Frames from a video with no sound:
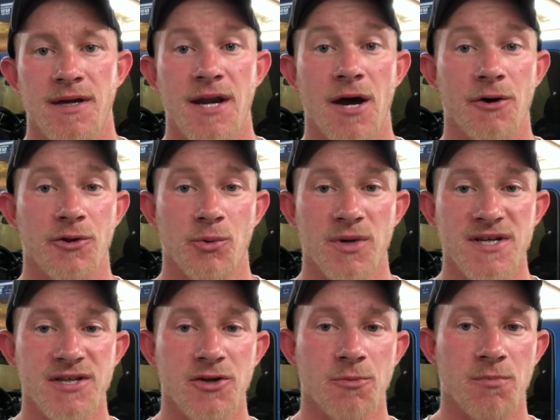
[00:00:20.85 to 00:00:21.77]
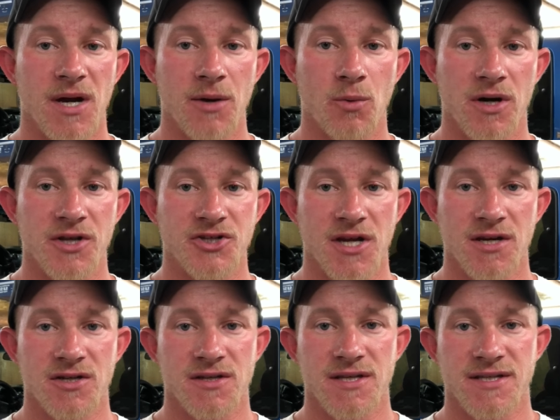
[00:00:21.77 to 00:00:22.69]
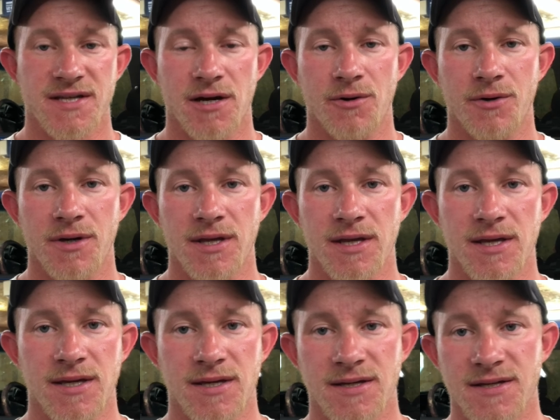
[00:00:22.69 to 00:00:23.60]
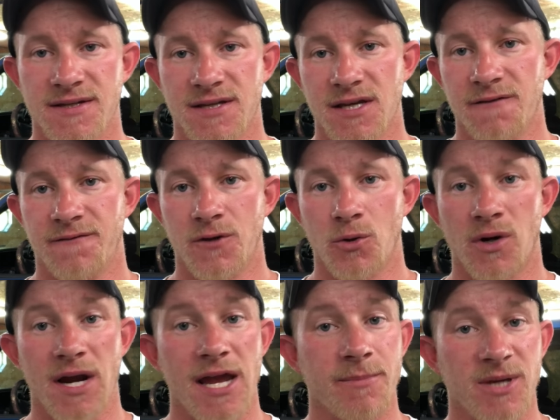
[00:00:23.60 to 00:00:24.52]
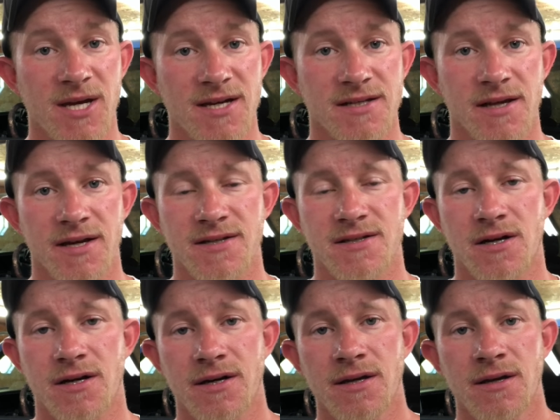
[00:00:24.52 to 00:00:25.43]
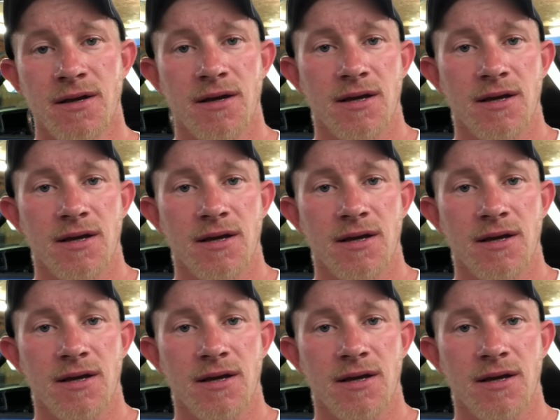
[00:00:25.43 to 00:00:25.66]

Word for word: Now, the reason you might wanna change this out is if your ABS light is on,